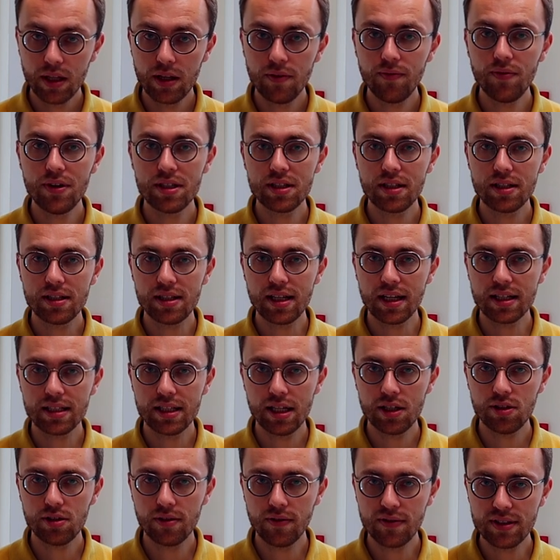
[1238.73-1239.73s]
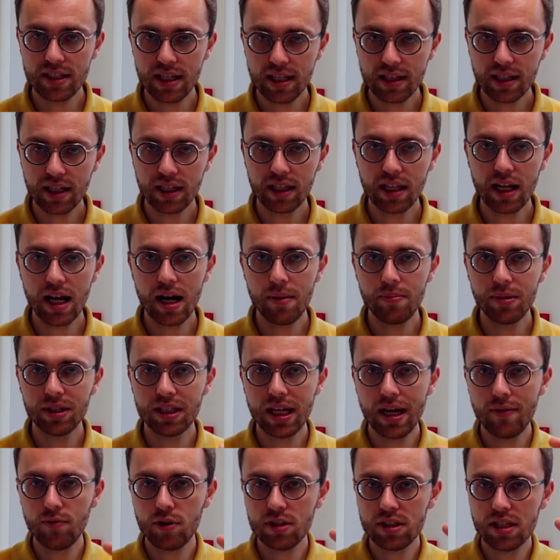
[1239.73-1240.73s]
with the success of that club, and
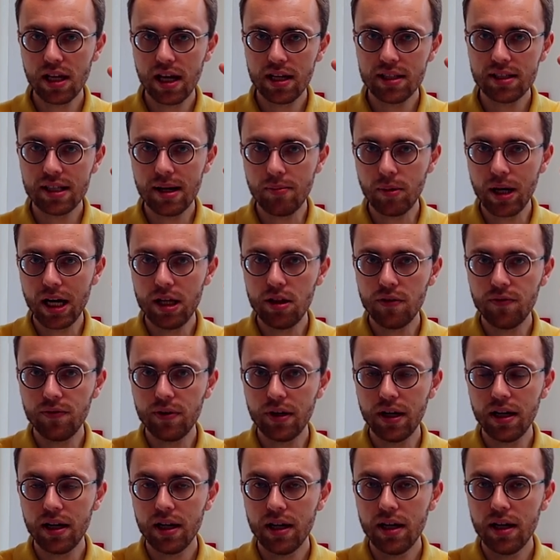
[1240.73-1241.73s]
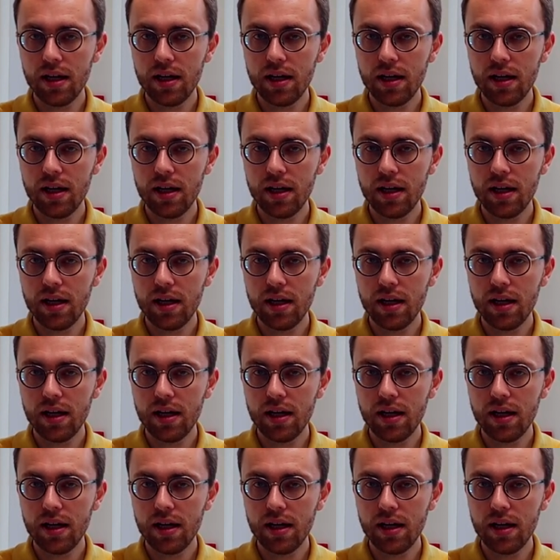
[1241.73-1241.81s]
I was like some kind of a